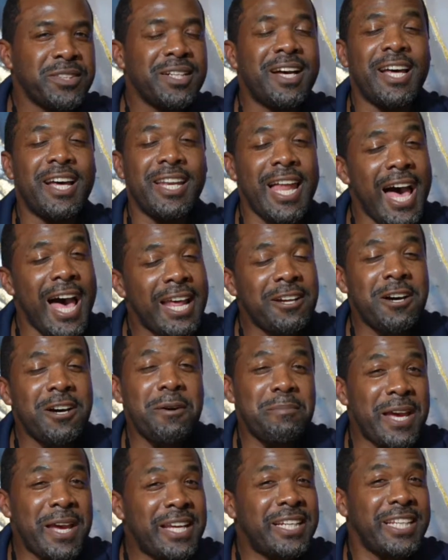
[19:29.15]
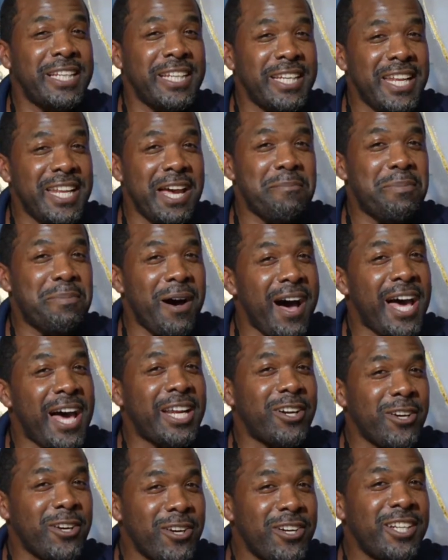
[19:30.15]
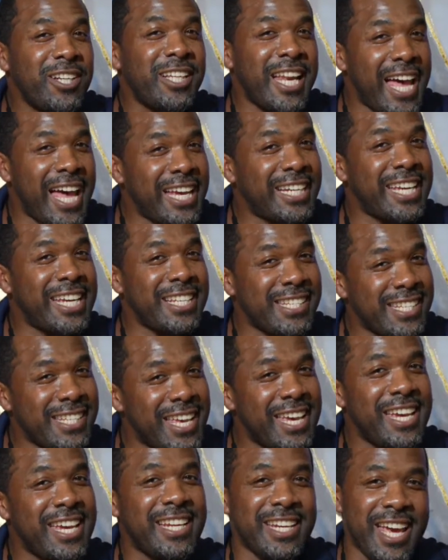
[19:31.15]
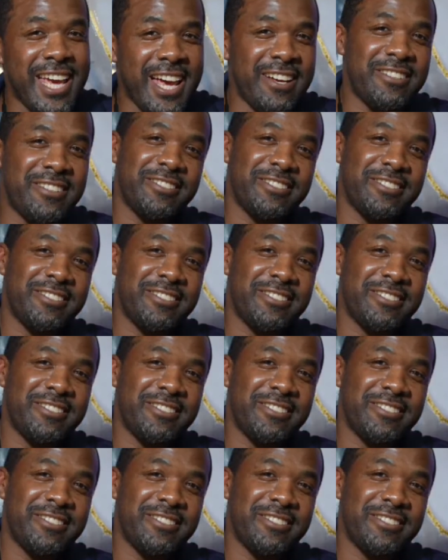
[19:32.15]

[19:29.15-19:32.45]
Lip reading: A lot of them ain't leave that party early like they said now.